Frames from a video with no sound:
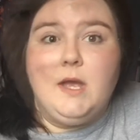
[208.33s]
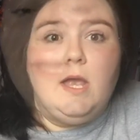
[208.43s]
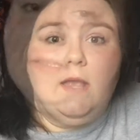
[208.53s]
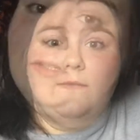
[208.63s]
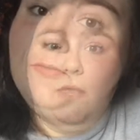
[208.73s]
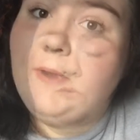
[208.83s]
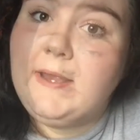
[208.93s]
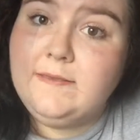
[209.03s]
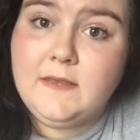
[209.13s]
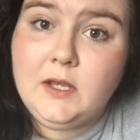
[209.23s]
I have to
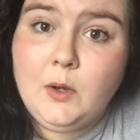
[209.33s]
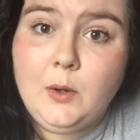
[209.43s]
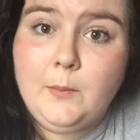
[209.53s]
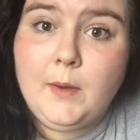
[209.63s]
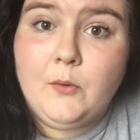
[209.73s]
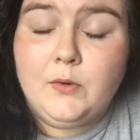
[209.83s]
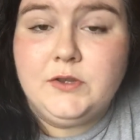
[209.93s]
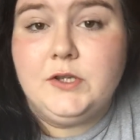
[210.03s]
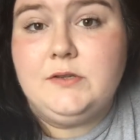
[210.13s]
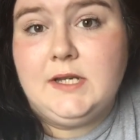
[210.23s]
rate them 1
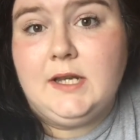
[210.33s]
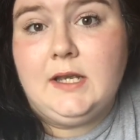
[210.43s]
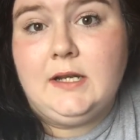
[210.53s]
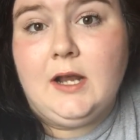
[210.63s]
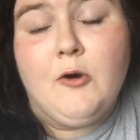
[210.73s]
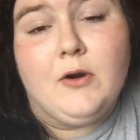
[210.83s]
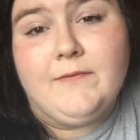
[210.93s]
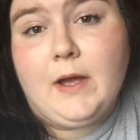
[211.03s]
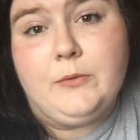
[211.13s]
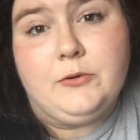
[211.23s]
through 10, or
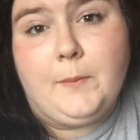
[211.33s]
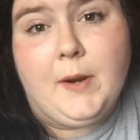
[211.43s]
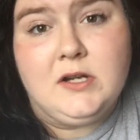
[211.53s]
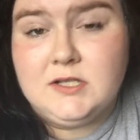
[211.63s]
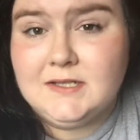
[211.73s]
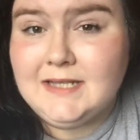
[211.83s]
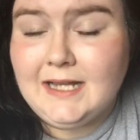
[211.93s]
if I would repurchase,